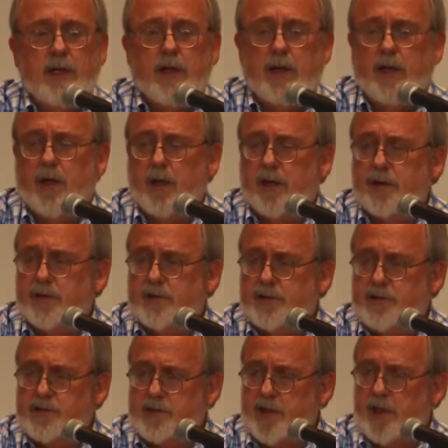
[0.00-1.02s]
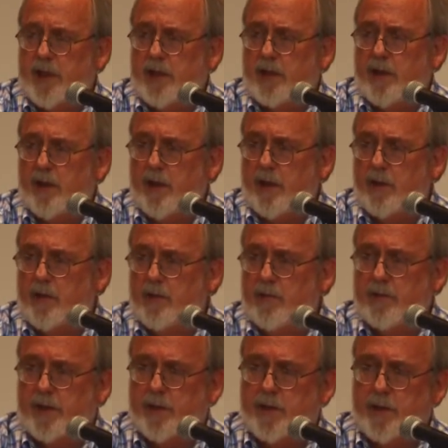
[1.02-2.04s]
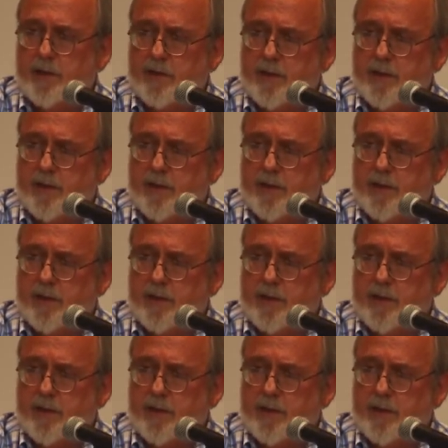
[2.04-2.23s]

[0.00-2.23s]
and just say, we need to do